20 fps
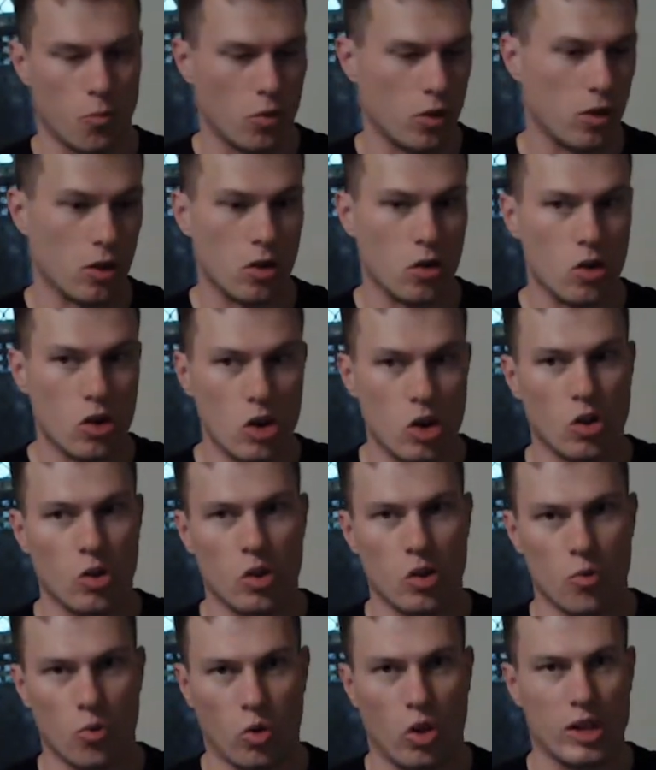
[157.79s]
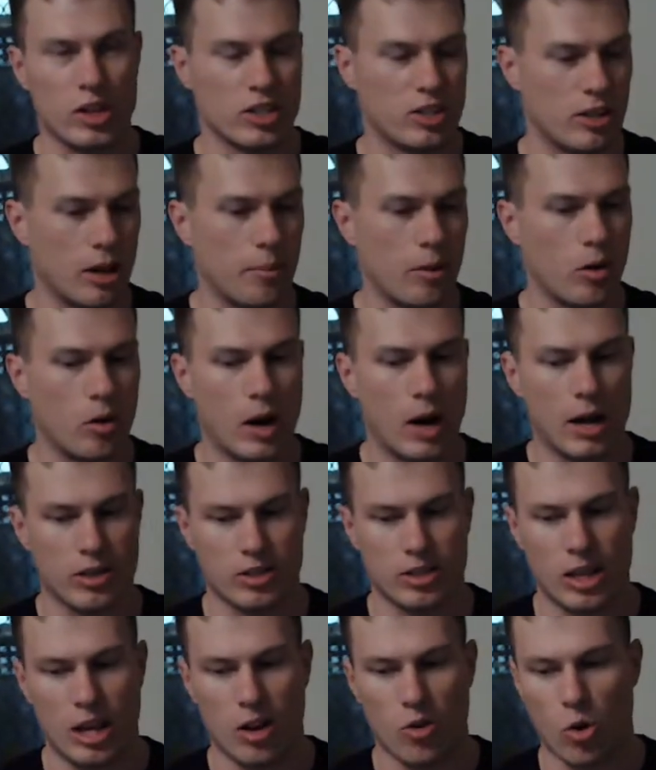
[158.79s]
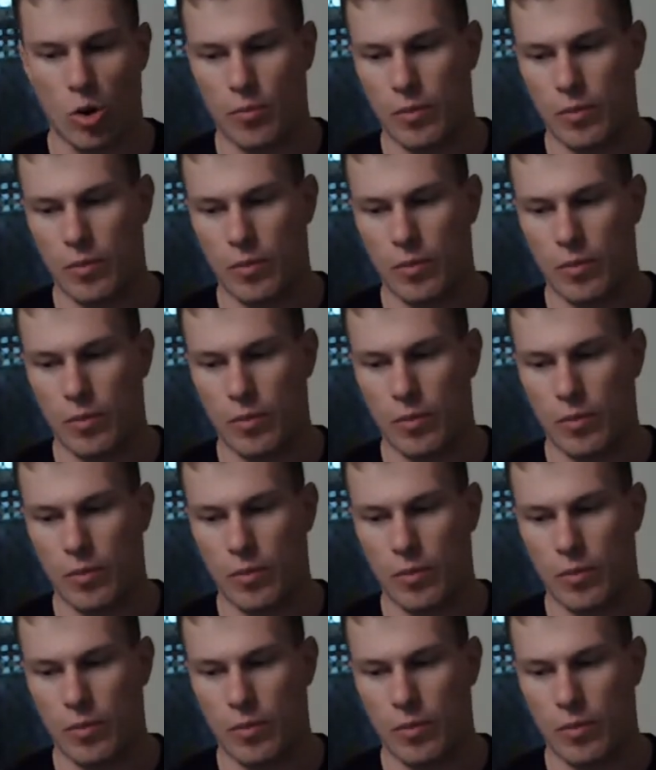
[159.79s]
the newly released WRC rim.